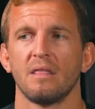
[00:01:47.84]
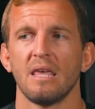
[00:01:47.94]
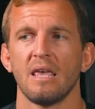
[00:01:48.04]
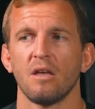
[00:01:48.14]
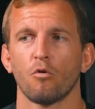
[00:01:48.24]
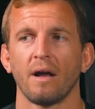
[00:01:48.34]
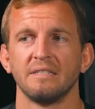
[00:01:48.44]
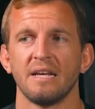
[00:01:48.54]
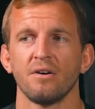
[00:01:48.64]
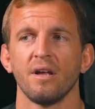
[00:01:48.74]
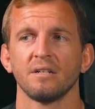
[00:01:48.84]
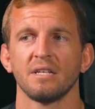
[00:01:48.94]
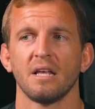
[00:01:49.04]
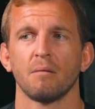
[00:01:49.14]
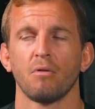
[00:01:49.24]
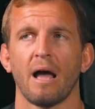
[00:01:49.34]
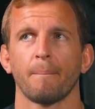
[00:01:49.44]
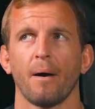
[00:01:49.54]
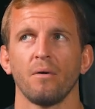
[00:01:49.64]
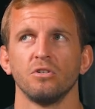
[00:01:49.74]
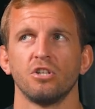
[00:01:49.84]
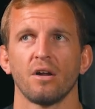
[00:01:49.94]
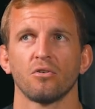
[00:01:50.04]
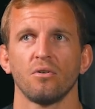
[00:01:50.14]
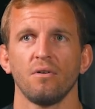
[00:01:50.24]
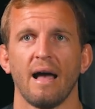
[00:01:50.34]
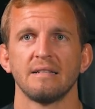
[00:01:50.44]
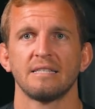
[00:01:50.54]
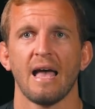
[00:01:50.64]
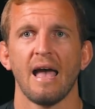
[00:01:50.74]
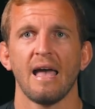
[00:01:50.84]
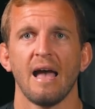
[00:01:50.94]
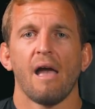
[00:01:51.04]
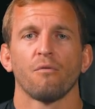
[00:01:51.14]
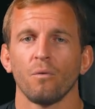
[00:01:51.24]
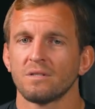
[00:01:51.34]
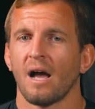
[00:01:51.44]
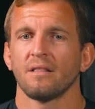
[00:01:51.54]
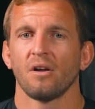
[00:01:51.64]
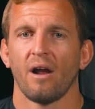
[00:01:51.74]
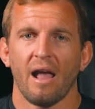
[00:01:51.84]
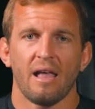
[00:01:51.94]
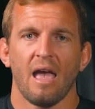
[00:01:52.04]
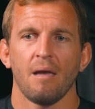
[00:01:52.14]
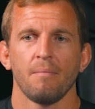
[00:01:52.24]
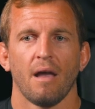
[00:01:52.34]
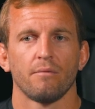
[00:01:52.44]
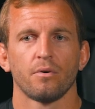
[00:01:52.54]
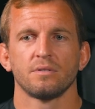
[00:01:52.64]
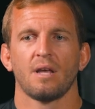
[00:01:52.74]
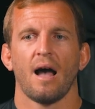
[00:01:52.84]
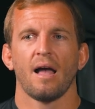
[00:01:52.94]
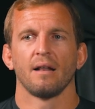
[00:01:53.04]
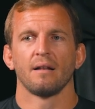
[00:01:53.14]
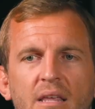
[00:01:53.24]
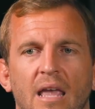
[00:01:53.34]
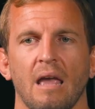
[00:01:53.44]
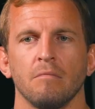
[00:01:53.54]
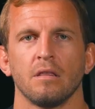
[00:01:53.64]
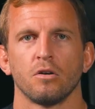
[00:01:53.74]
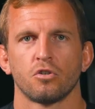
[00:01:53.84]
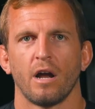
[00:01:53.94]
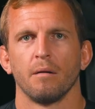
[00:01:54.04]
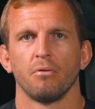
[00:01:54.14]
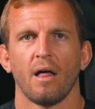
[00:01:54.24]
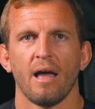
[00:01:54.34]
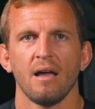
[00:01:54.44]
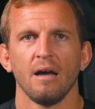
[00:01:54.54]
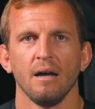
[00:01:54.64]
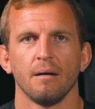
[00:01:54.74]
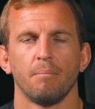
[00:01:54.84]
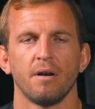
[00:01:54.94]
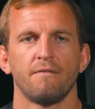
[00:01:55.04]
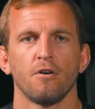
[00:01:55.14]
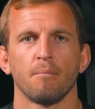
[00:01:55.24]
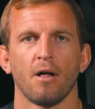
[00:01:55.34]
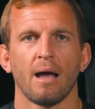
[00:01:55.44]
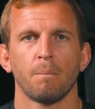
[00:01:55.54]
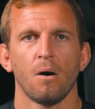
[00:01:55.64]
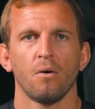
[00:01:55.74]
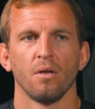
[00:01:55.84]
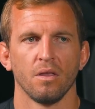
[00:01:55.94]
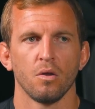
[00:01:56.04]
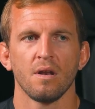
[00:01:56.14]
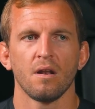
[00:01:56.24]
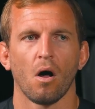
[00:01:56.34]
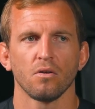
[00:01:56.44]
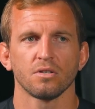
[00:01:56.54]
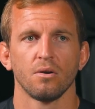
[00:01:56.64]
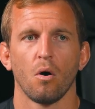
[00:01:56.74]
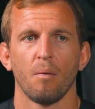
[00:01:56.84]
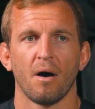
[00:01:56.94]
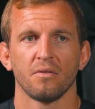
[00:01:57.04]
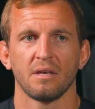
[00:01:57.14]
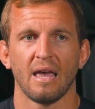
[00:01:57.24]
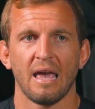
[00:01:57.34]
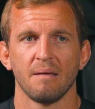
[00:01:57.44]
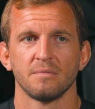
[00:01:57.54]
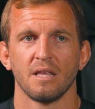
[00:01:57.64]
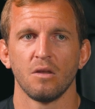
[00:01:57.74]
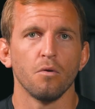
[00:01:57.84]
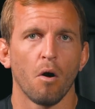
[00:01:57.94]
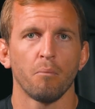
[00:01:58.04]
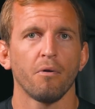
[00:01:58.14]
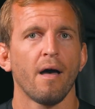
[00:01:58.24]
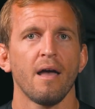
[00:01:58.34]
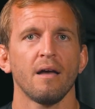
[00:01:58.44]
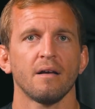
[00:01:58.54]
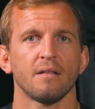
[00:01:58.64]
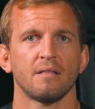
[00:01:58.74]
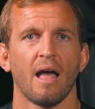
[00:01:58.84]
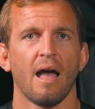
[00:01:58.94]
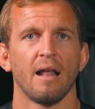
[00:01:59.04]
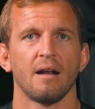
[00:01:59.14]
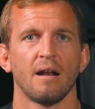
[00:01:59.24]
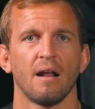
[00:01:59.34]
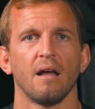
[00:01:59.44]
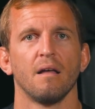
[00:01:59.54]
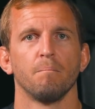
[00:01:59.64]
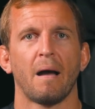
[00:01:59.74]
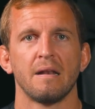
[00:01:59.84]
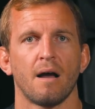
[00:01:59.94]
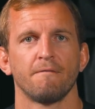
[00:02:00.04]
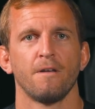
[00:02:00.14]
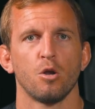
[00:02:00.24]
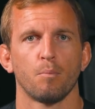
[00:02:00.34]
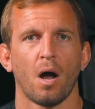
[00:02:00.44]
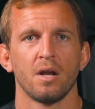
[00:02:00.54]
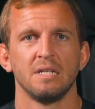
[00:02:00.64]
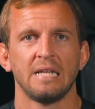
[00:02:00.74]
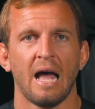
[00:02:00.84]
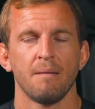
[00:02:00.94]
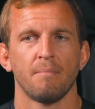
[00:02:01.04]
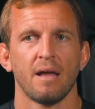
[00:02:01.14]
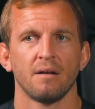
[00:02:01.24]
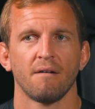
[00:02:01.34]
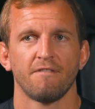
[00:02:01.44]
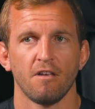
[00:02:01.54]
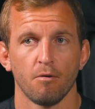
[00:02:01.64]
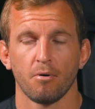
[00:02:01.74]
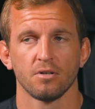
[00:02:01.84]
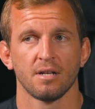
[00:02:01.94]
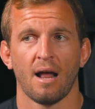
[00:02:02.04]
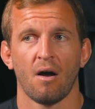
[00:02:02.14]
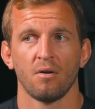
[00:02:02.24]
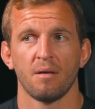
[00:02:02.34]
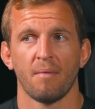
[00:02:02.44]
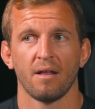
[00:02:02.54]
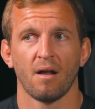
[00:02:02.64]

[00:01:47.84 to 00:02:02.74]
the criteria to get a black belt in general, I'd say everyone's got their A game. Everyone's got the game that they're trying to play. But if you're a black belt, you need to also know about the games that you don't play that might not fit your body type, might not fit your personality, might